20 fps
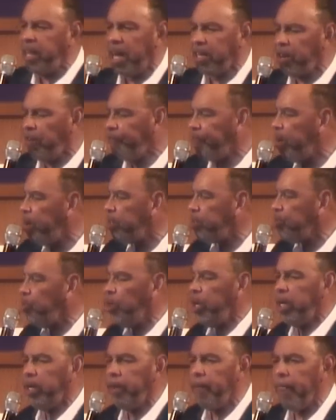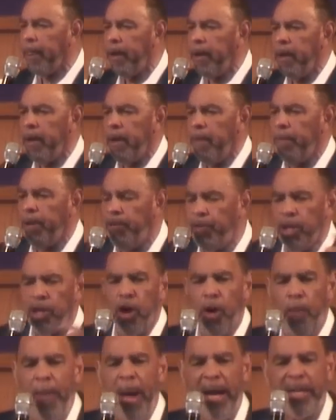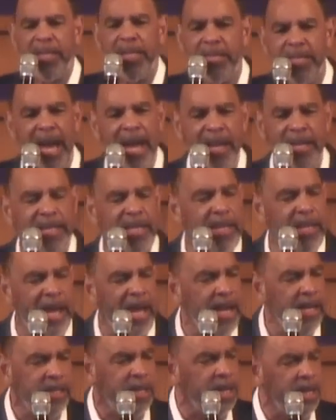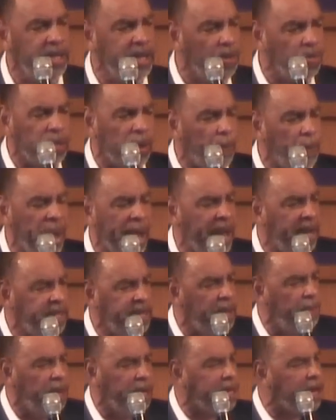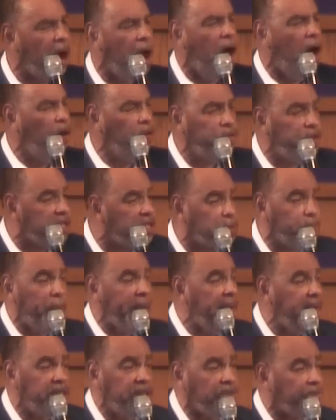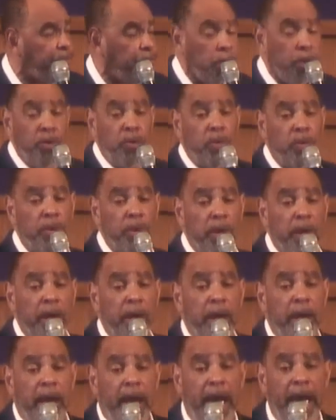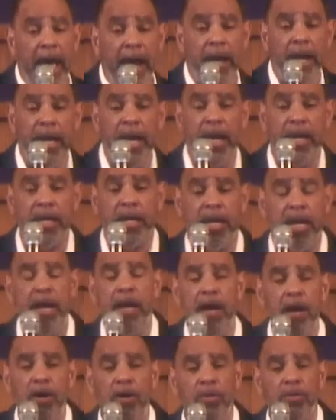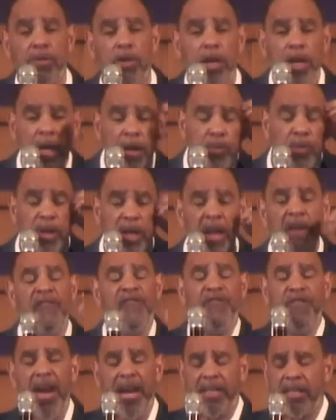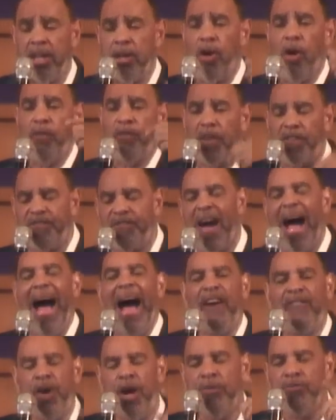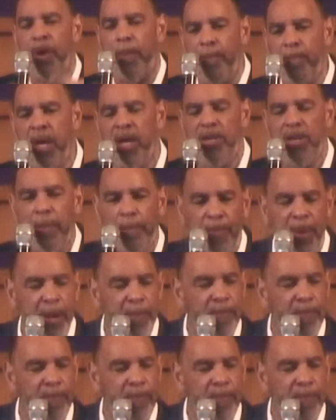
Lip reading: is not the first one. But if you go back to 1918, there was a pandemic called the Spanish flu. And it infected over 500 million